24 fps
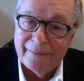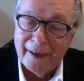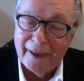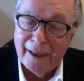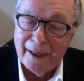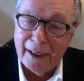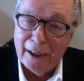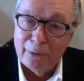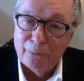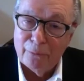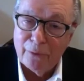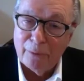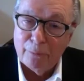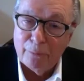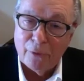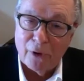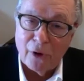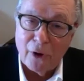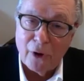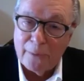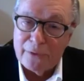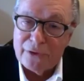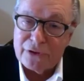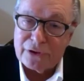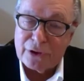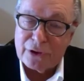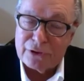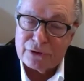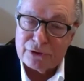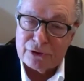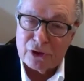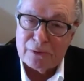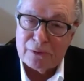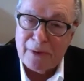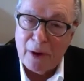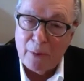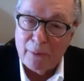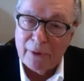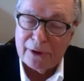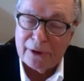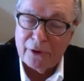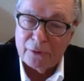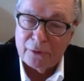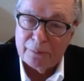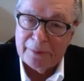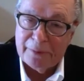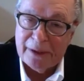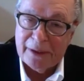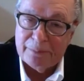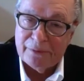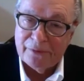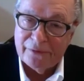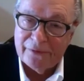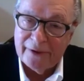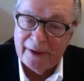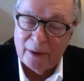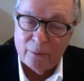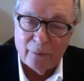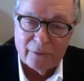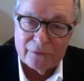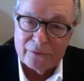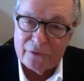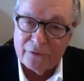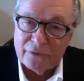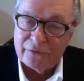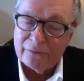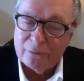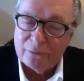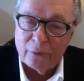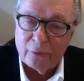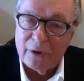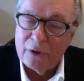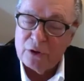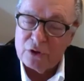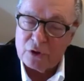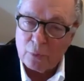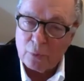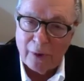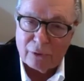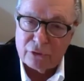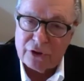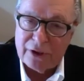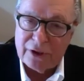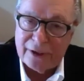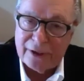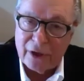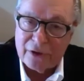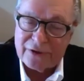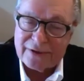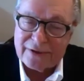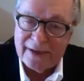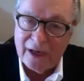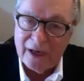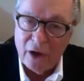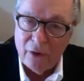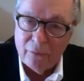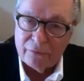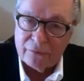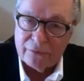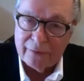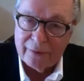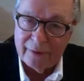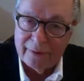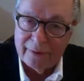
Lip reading: And when we're always concerned about what other people think, we're just squelching ourselves.